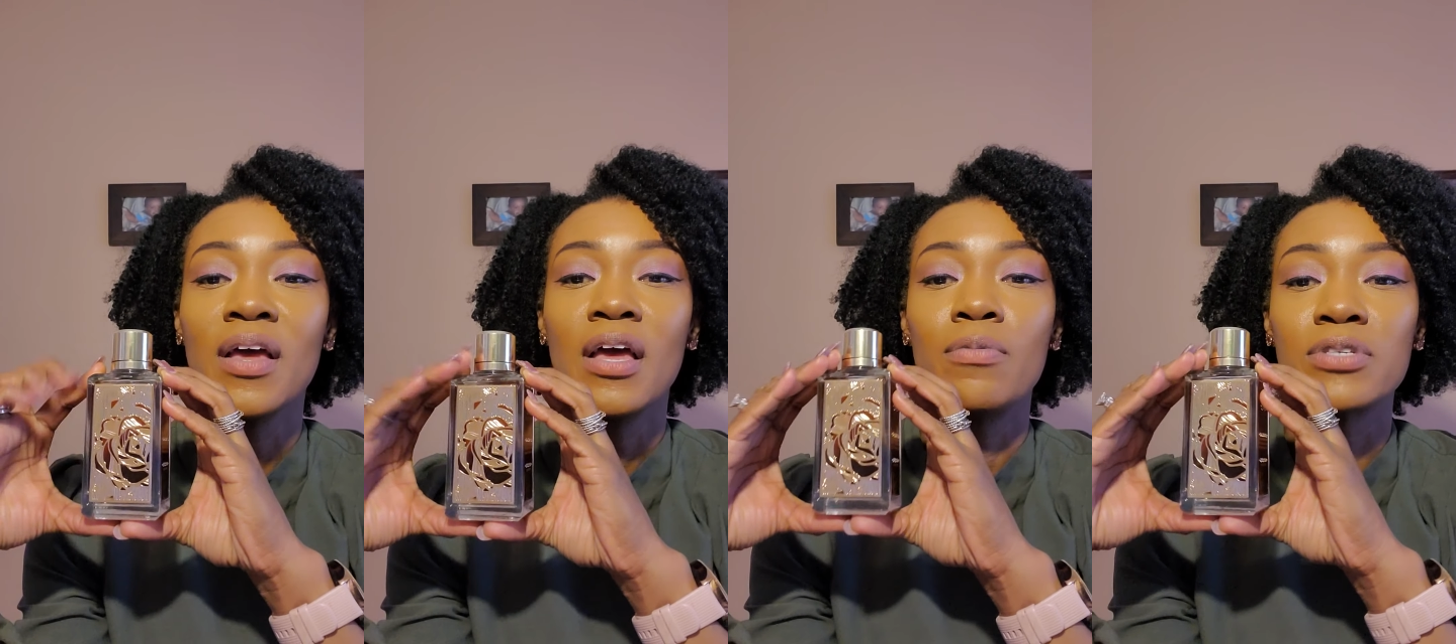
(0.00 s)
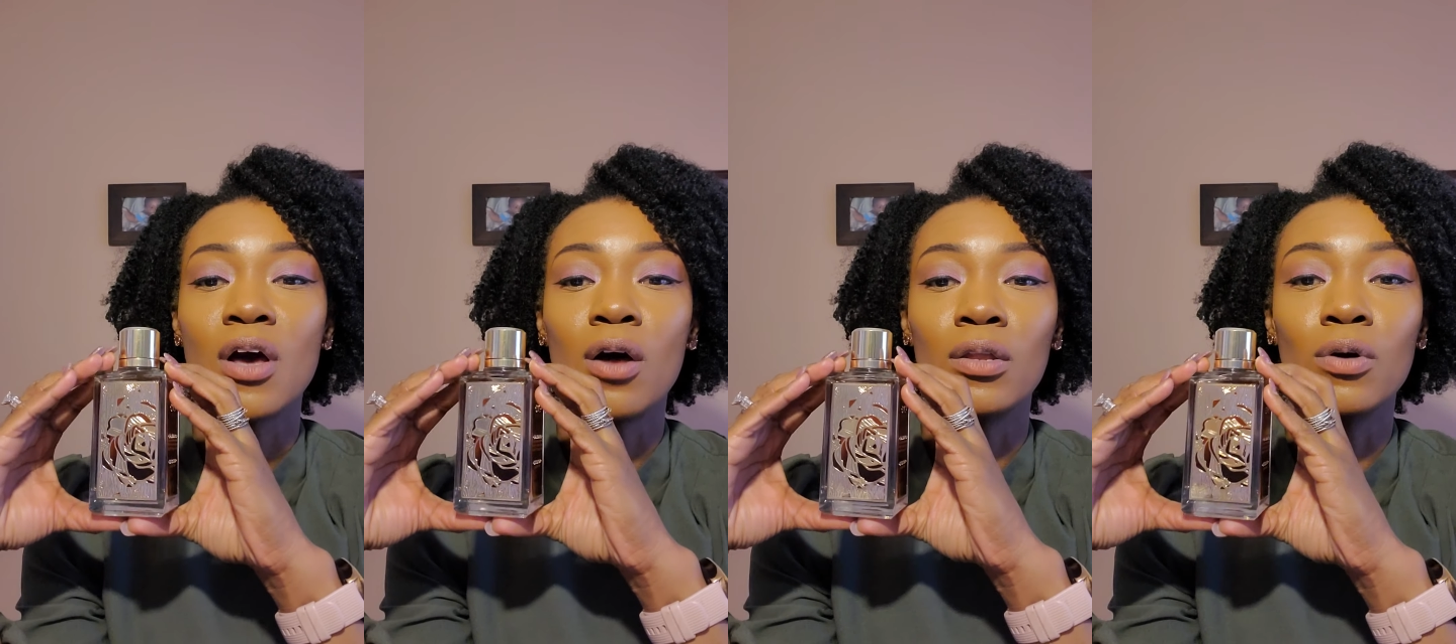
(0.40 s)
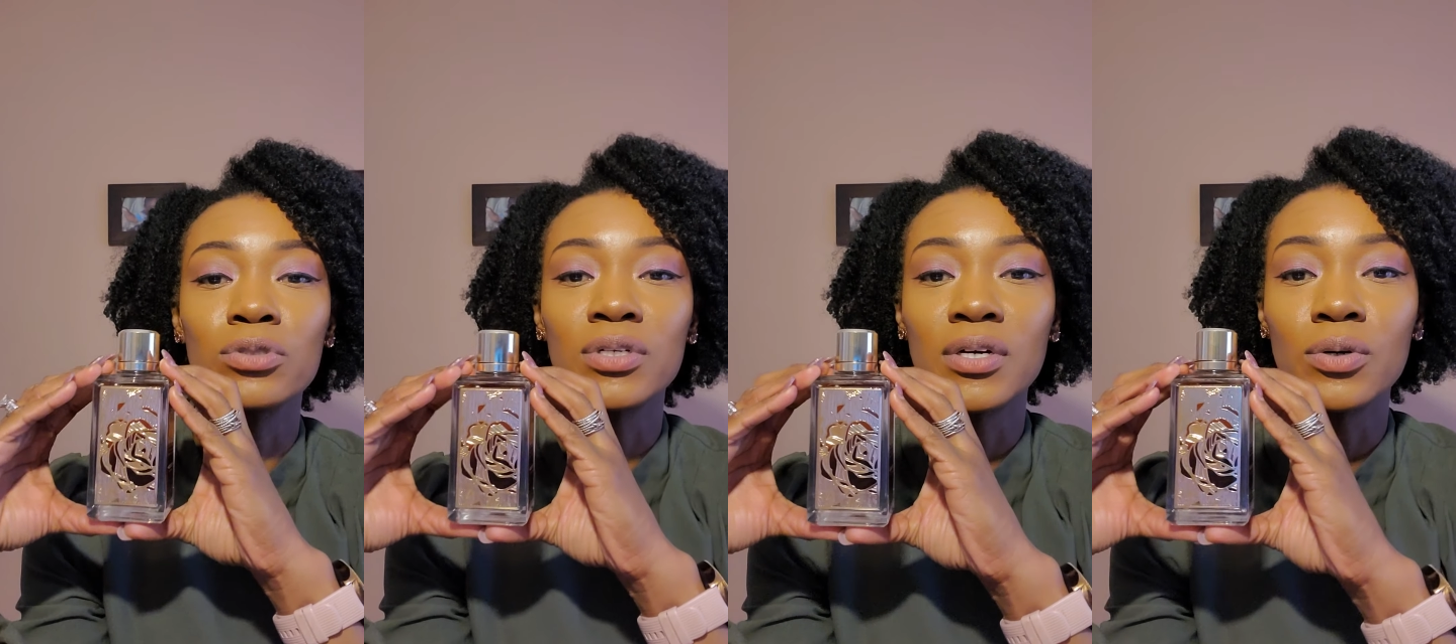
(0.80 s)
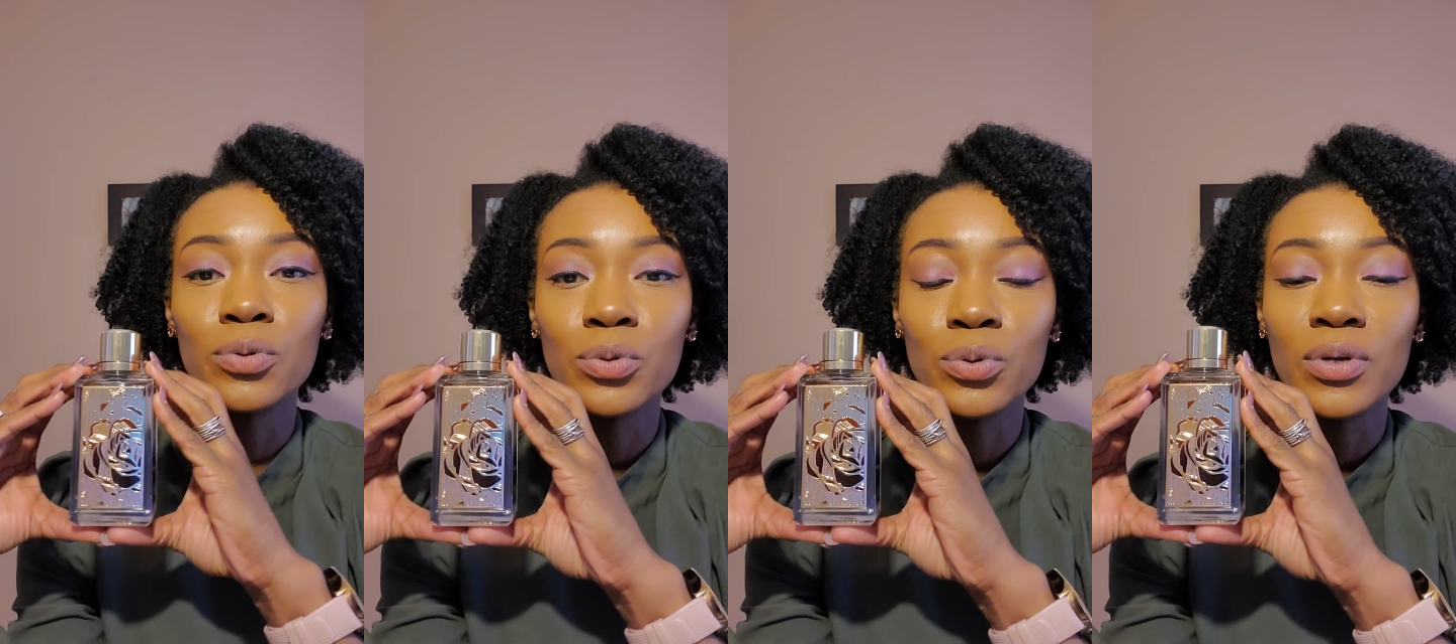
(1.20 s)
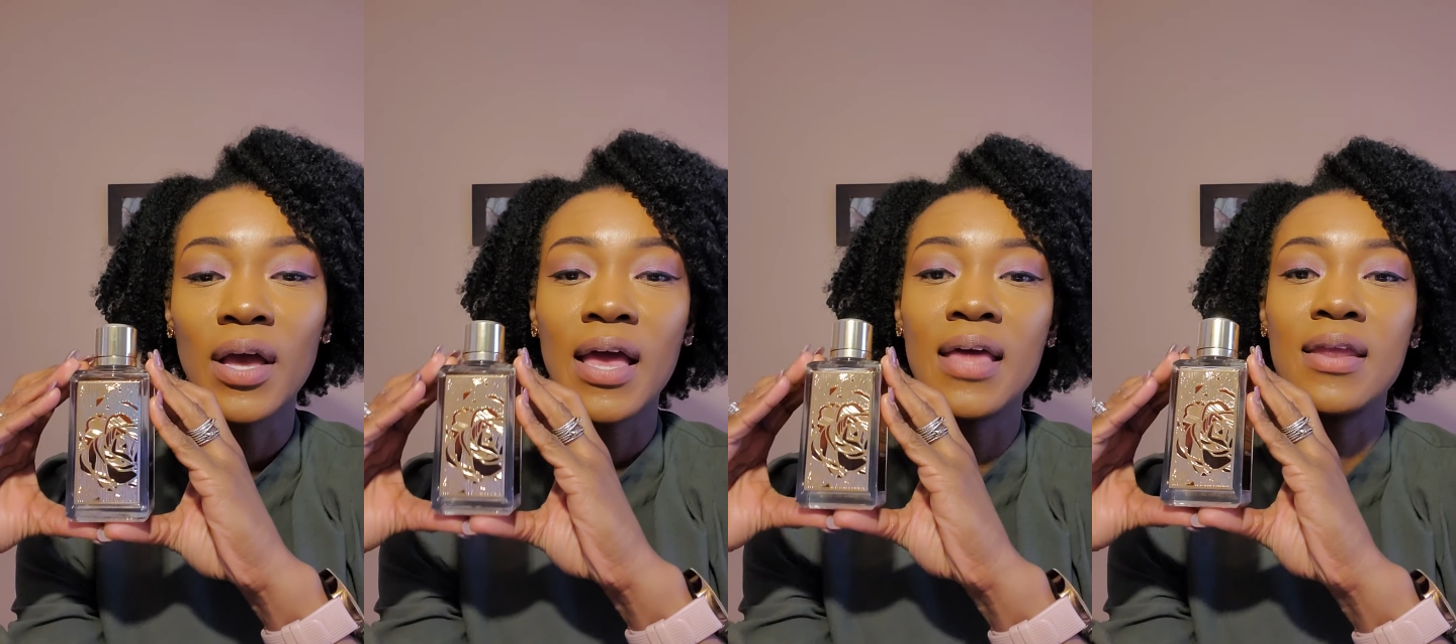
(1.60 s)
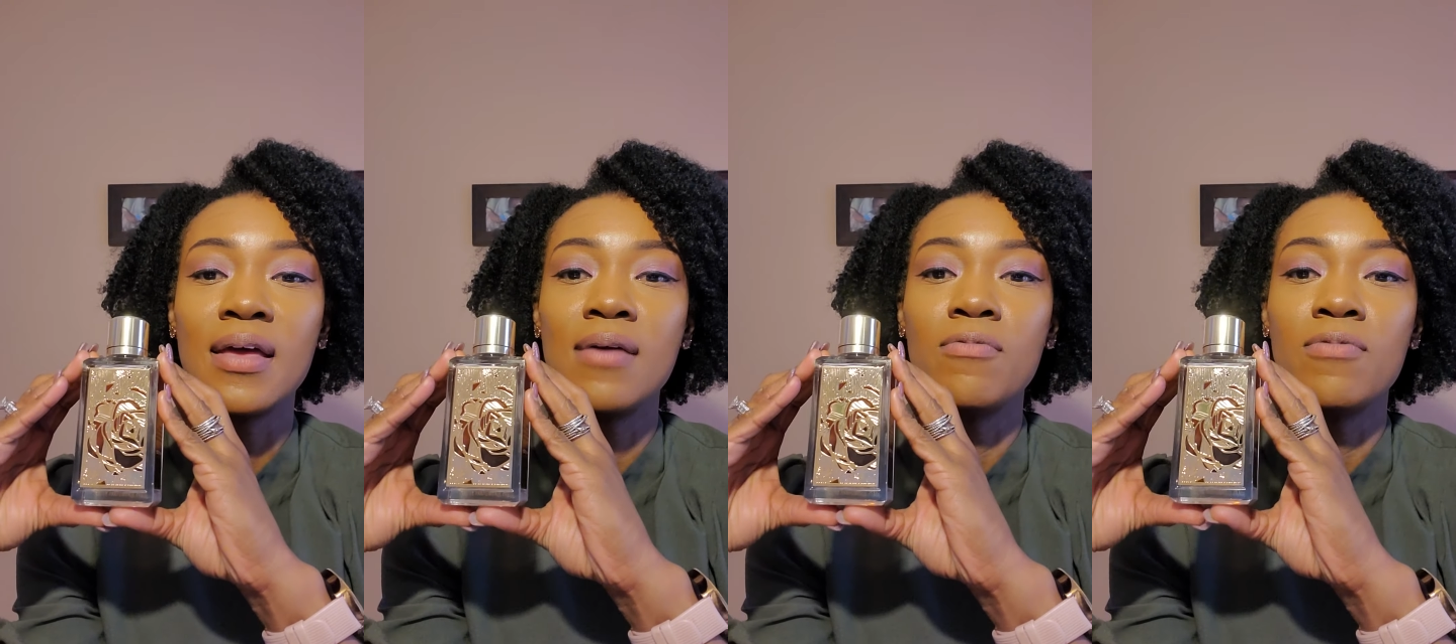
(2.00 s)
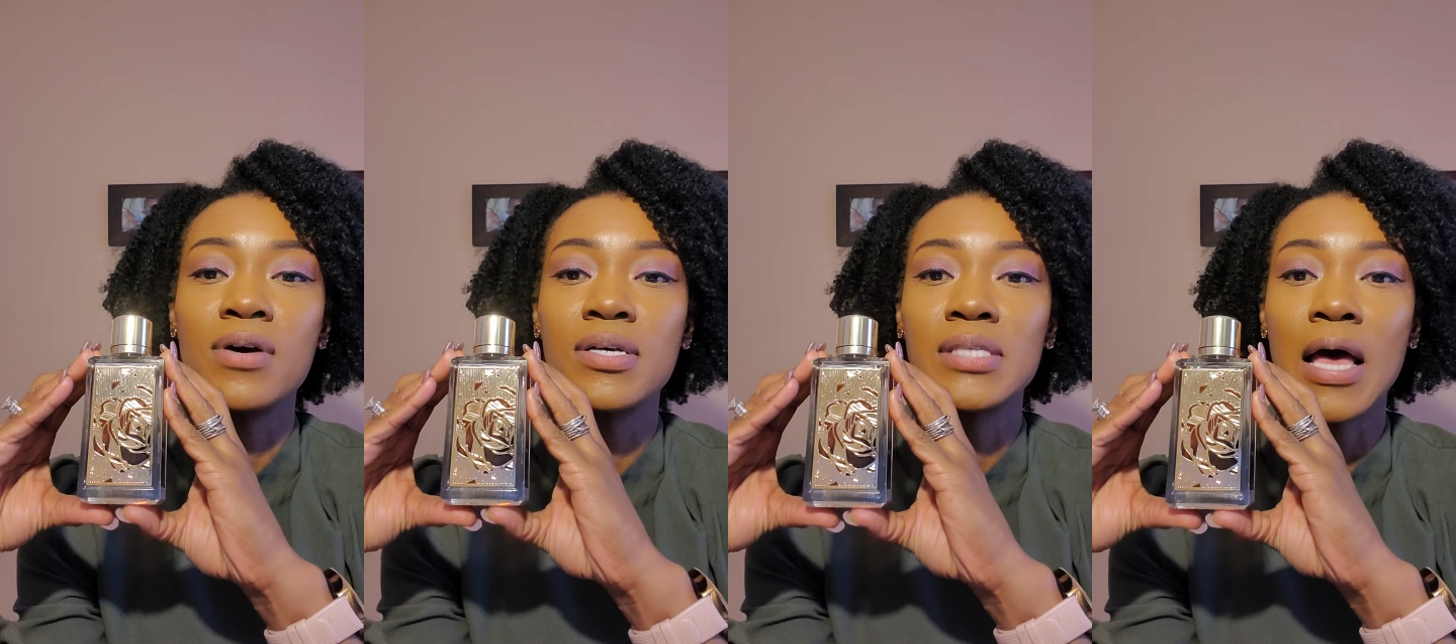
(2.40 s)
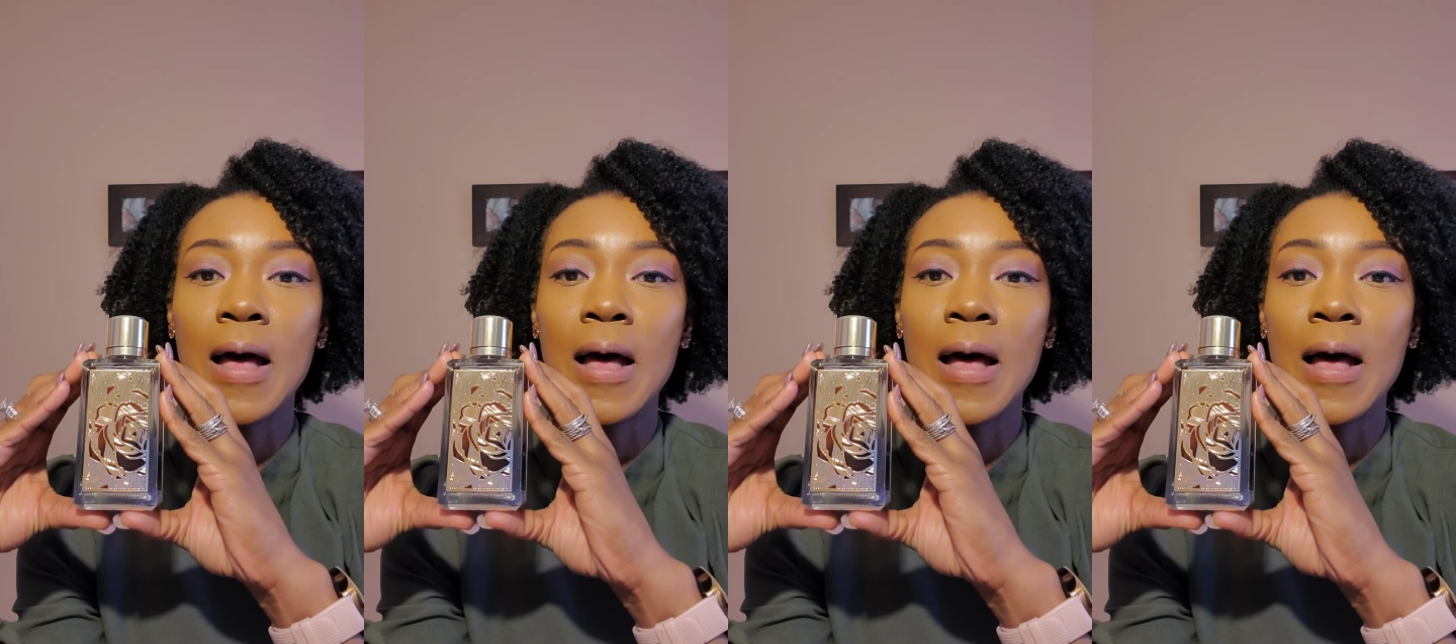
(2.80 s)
It was called L'Autre Oud, and it was